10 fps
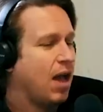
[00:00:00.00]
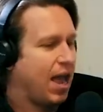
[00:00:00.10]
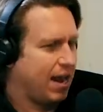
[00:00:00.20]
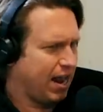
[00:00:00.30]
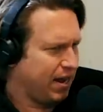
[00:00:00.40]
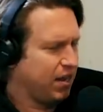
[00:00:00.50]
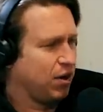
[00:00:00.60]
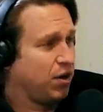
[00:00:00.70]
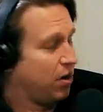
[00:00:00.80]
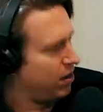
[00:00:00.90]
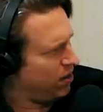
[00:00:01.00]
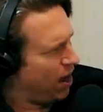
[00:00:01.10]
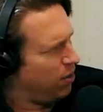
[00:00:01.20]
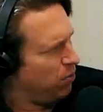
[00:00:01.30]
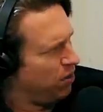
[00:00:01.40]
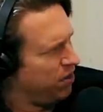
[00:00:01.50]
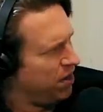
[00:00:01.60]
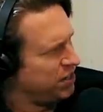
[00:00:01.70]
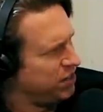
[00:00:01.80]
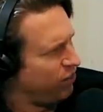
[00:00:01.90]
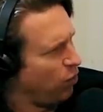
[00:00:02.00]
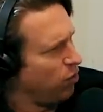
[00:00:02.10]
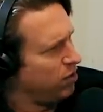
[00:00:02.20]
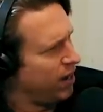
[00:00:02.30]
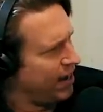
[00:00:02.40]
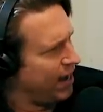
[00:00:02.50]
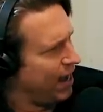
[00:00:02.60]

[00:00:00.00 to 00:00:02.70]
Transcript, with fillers: And and they're uh, uh, how were their ages four and